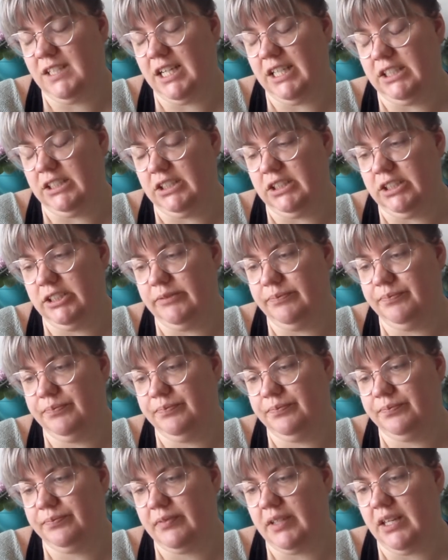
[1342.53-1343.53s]
I don't know.
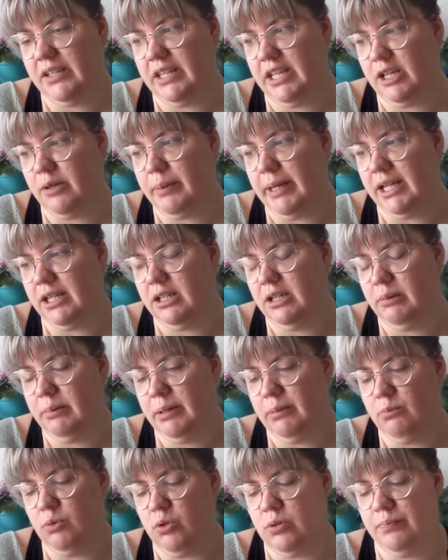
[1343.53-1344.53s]
I'll think about it a
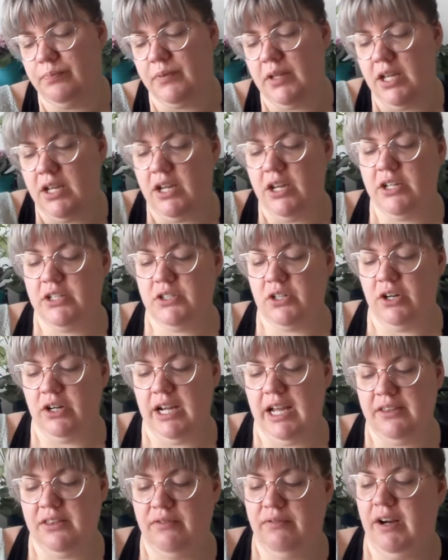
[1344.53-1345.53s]
bit more. So
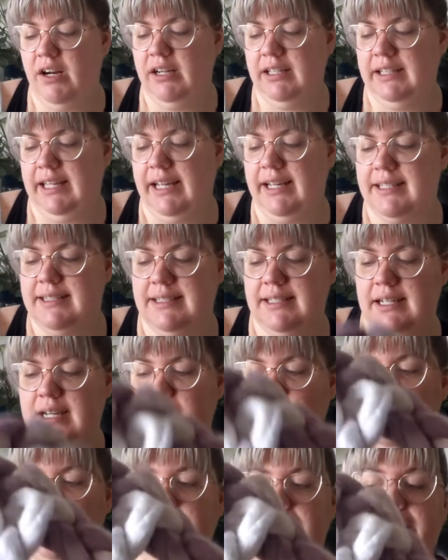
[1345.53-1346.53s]
at the very least,
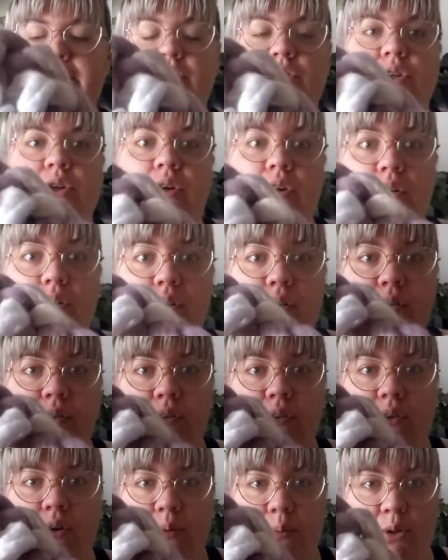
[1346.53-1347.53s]
I plan to
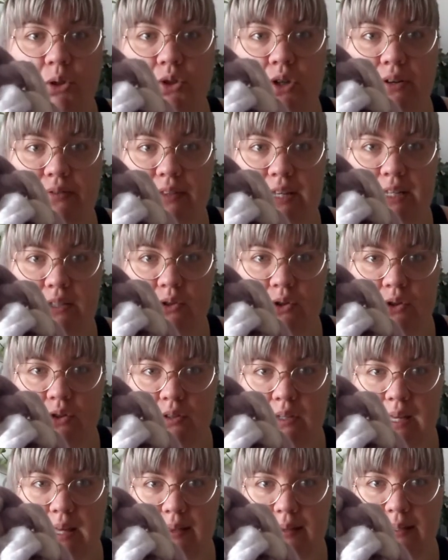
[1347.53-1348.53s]
combo draft these 2
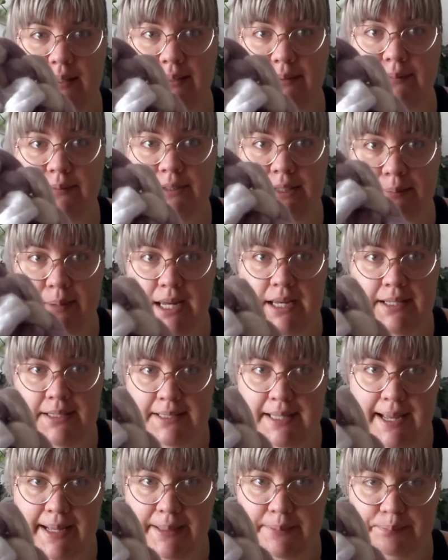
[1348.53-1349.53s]
together to make a
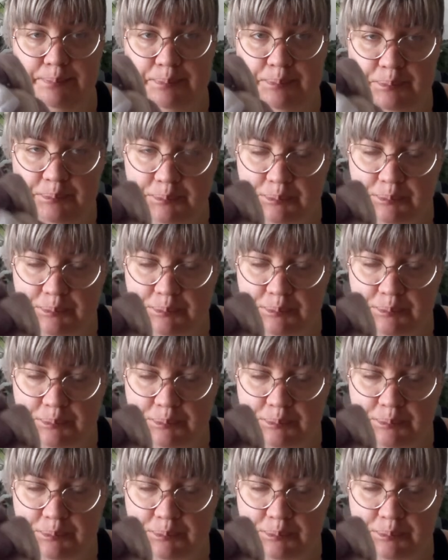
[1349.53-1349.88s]
skein